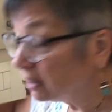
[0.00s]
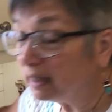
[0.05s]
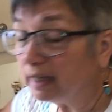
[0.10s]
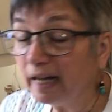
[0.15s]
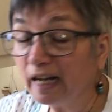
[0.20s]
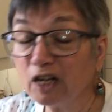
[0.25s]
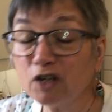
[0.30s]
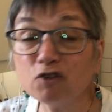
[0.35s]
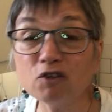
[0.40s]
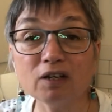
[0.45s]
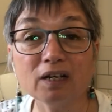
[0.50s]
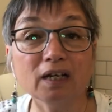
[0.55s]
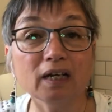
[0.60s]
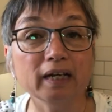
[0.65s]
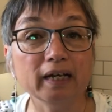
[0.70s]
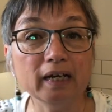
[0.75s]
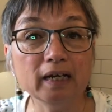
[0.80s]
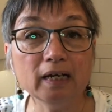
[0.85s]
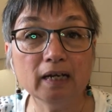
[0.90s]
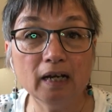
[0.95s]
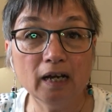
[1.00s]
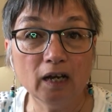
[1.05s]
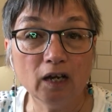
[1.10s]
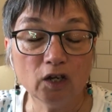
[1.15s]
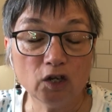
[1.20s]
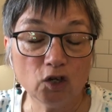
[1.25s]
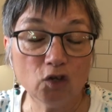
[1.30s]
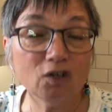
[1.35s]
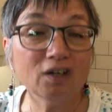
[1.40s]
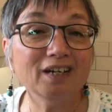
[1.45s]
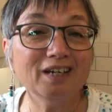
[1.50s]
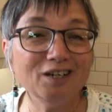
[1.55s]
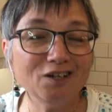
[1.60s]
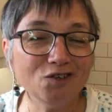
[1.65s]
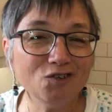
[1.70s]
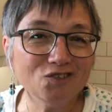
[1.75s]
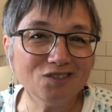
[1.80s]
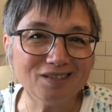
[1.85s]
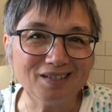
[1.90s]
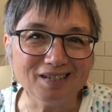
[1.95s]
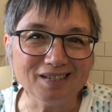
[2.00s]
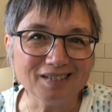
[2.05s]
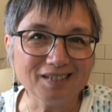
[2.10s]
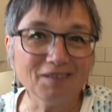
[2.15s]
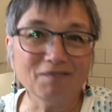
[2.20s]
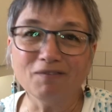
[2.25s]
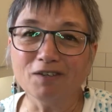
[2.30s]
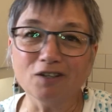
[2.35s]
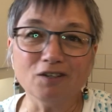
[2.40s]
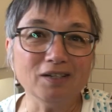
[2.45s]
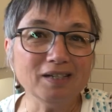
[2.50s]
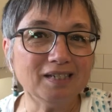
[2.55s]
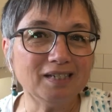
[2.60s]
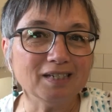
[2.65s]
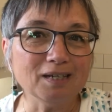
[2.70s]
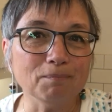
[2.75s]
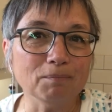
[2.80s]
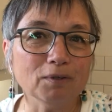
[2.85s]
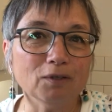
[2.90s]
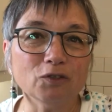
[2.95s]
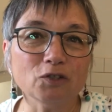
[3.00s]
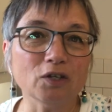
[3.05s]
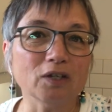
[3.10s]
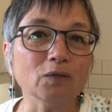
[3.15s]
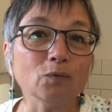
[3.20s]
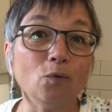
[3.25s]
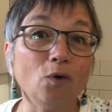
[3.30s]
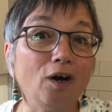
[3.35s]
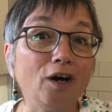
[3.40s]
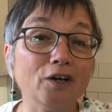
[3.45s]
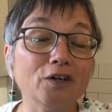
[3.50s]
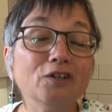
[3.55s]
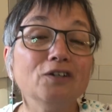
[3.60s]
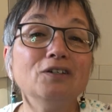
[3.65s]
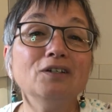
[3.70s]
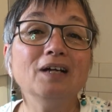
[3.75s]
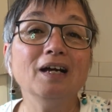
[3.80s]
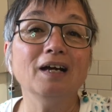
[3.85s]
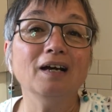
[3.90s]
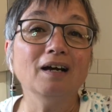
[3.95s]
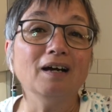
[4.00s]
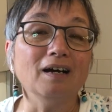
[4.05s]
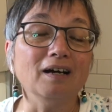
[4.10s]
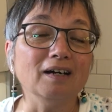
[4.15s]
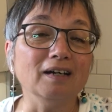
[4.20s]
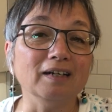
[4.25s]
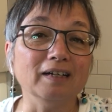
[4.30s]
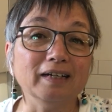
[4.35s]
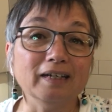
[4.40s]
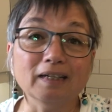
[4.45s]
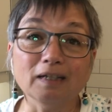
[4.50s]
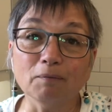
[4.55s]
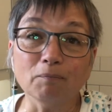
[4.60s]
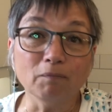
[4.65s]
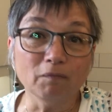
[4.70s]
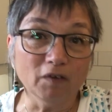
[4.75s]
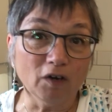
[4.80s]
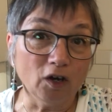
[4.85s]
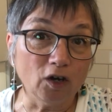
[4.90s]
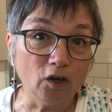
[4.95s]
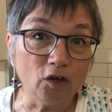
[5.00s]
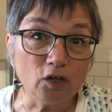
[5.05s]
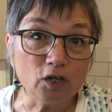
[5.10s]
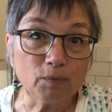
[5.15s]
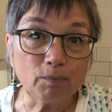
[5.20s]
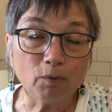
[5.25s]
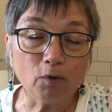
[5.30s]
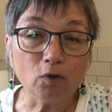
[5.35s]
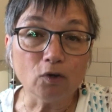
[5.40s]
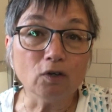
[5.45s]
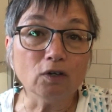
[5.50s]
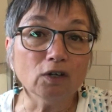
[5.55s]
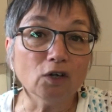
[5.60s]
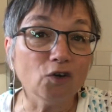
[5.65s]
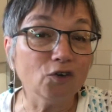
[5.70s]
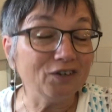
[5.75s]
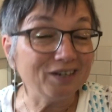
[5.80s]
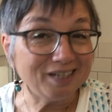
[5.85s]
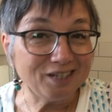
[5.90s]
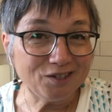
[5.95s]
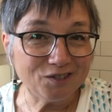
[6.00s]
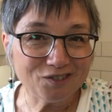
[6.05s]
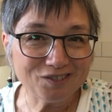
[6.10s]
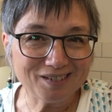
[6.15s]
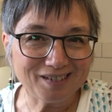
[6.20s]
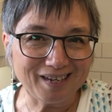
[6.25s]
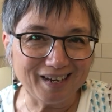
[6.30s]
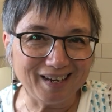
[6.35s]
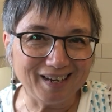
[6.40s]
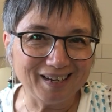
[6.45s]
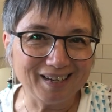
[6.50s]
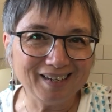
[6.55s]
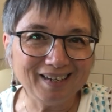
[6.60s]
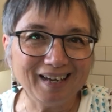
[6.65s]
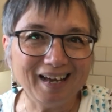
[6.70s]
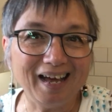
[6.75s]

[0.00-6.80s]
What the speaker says: it an extra clean, you can use this. Very simple, just water in a large bowl or in your sink.